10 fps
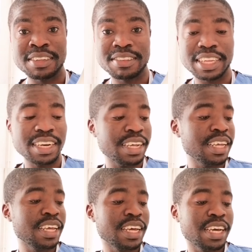scene.
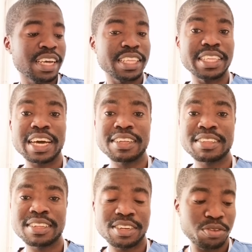
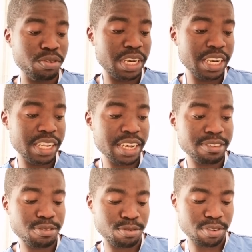You need just to